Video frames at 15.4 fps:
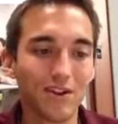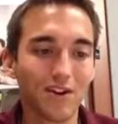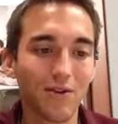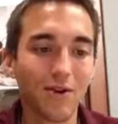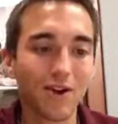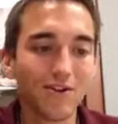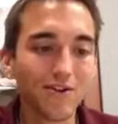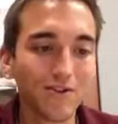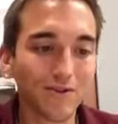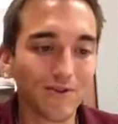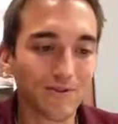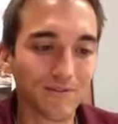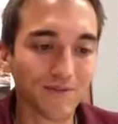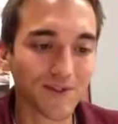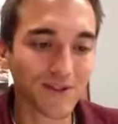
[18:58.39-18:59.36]
Or wait, you do.
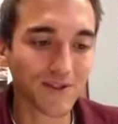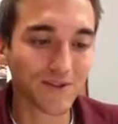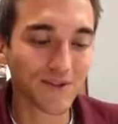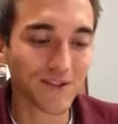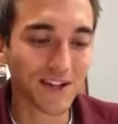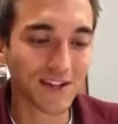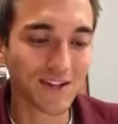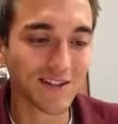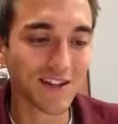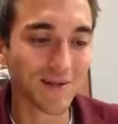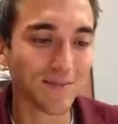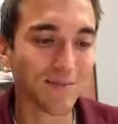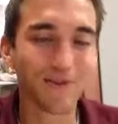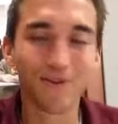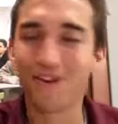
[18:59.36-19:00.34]
Social science is
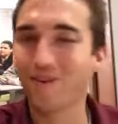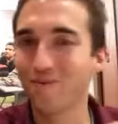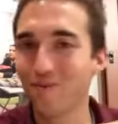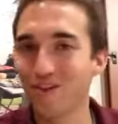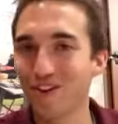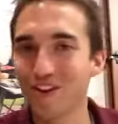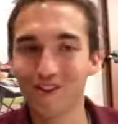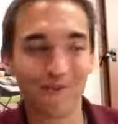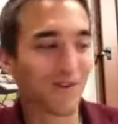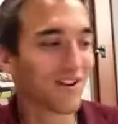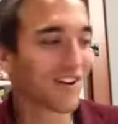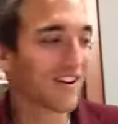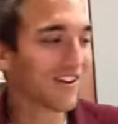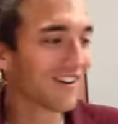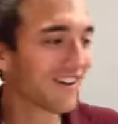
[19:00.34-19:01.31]
up. I'm looking at the
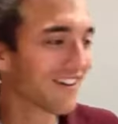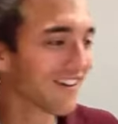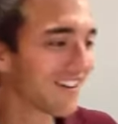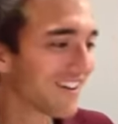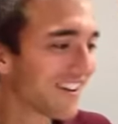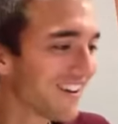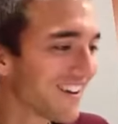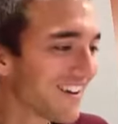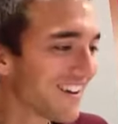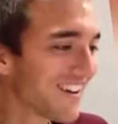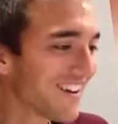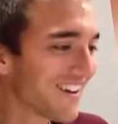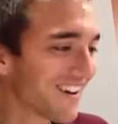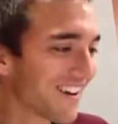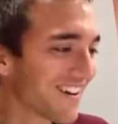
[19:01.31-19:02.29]
wrong area.
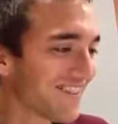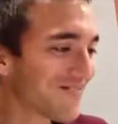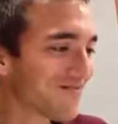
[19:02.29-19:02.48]
Alright,